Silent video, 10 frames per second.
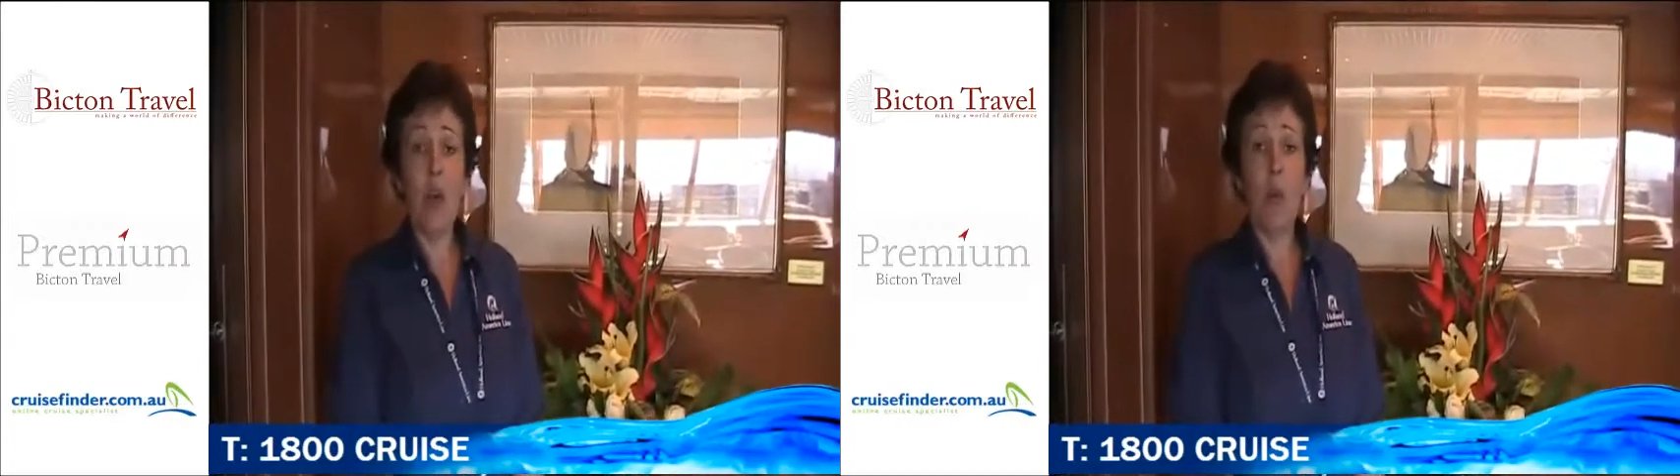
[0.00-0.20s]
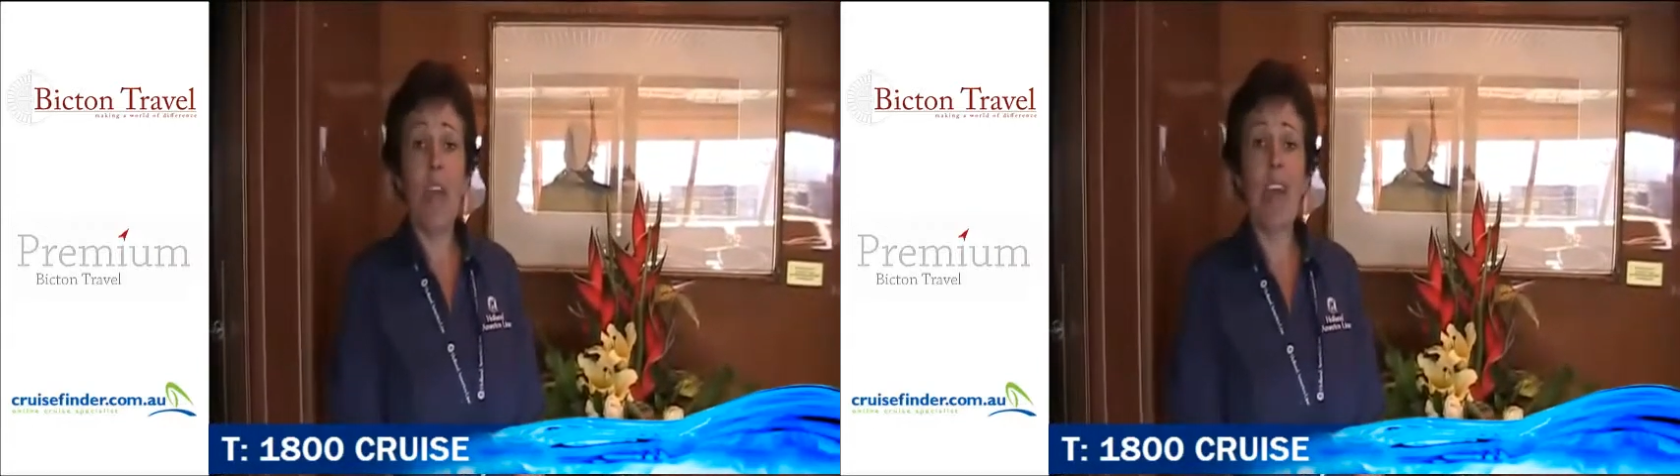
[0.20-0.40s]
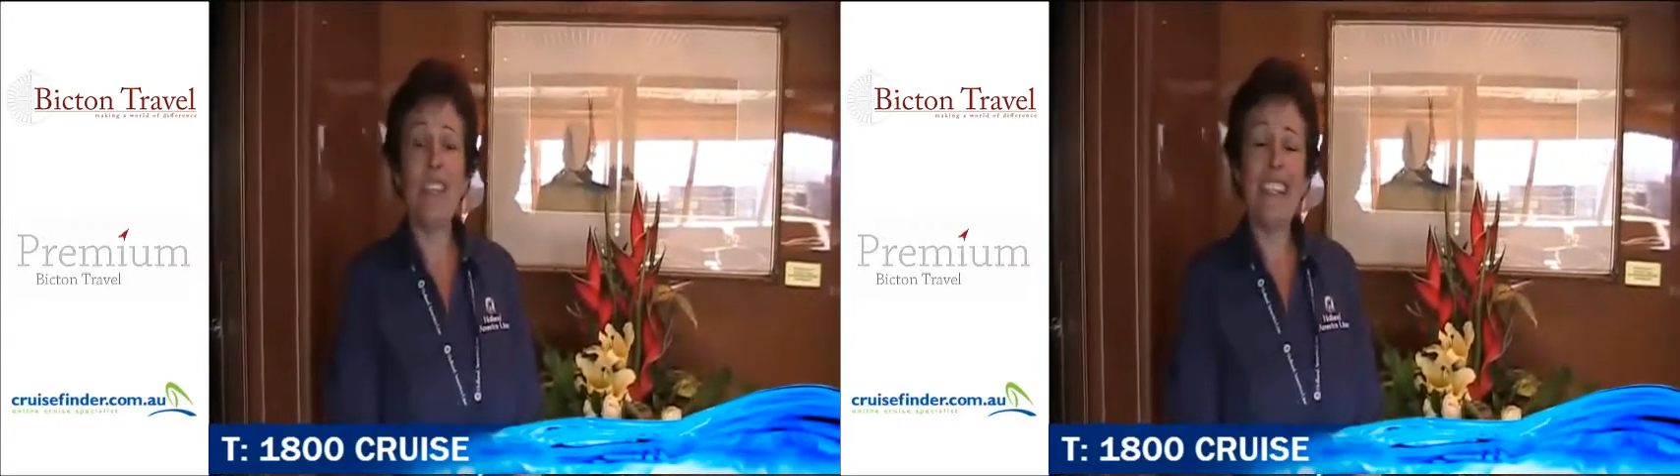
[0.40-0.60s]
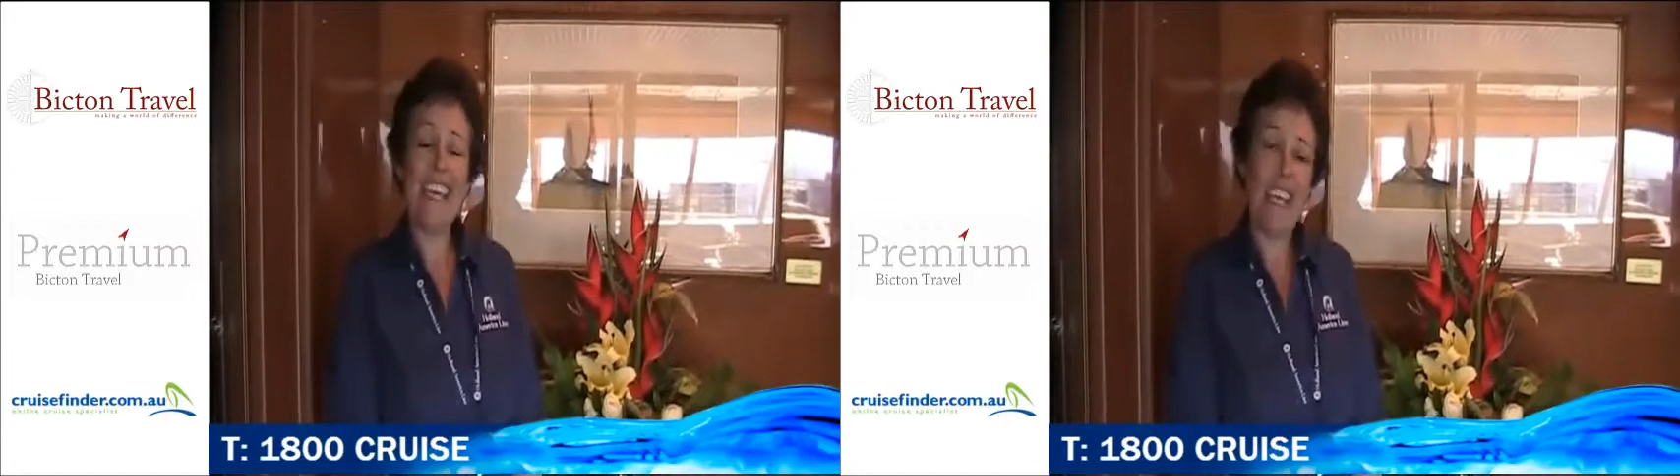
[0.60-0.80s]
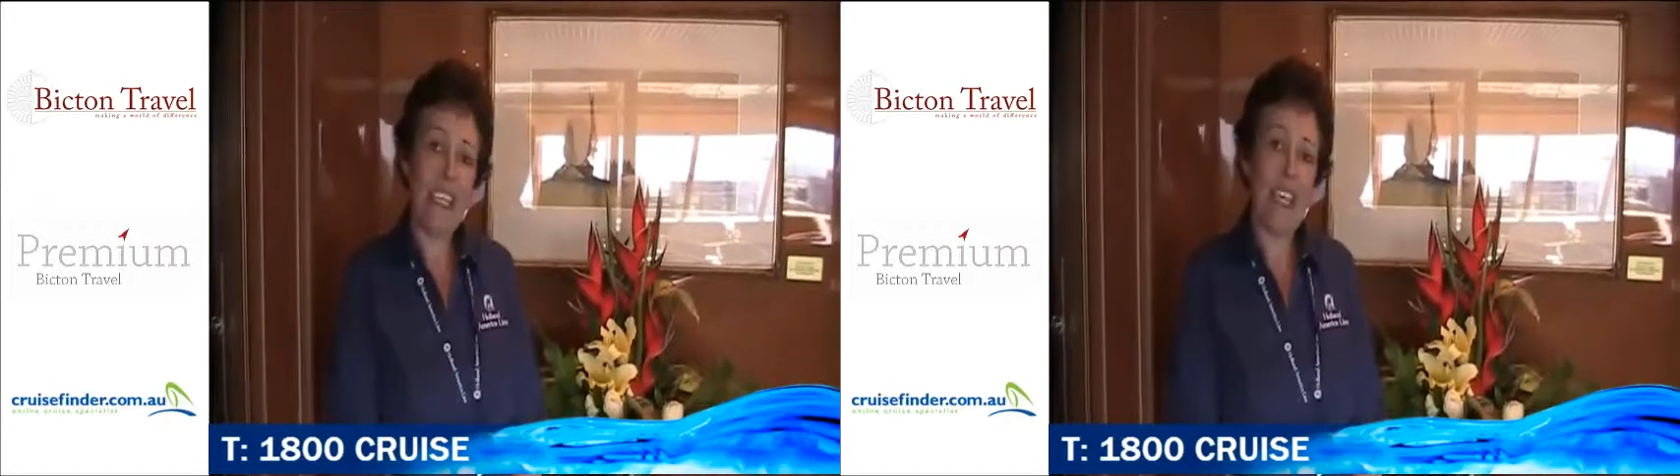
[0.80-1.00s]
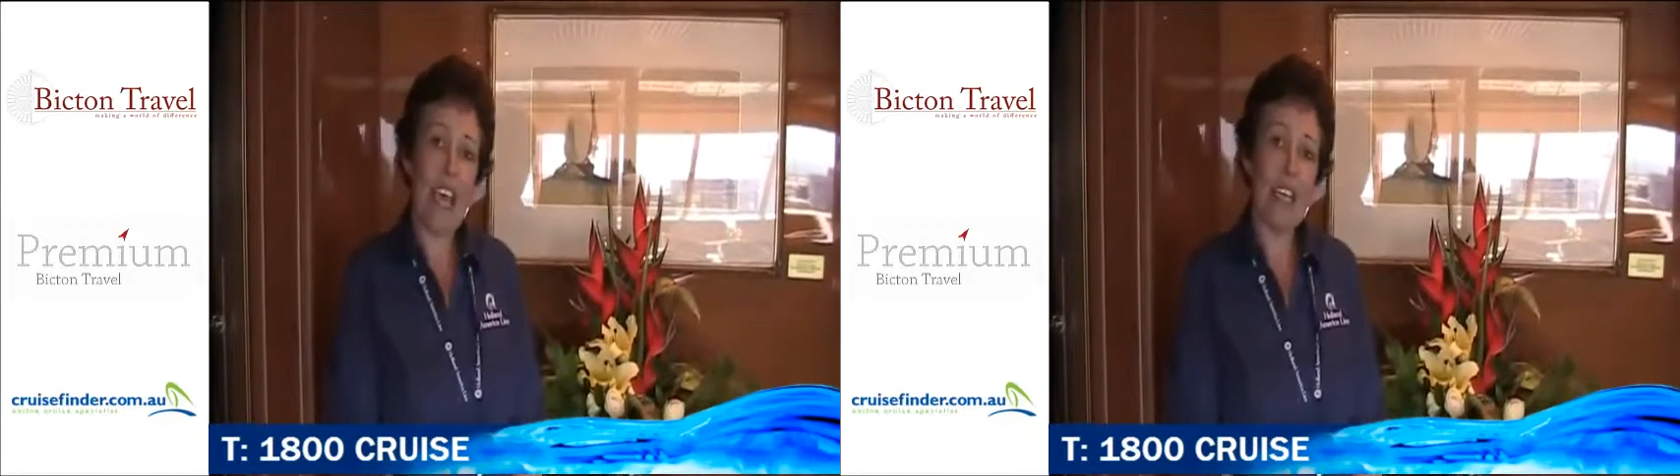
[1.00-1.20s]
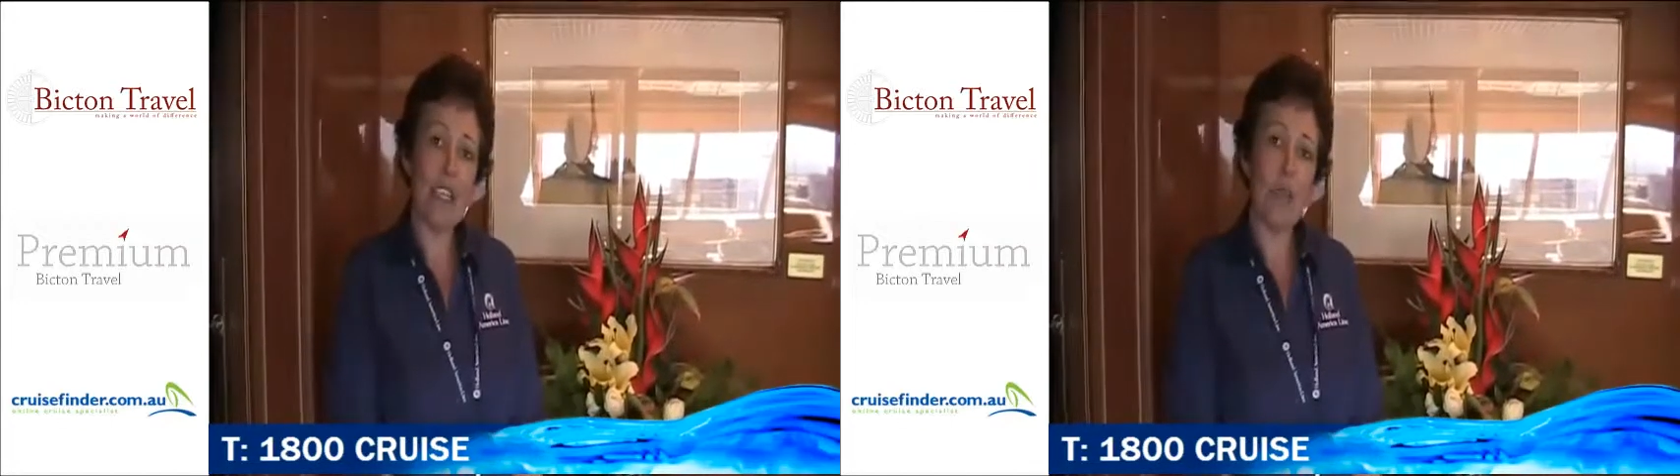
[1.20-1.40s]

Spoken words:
We have teak decks,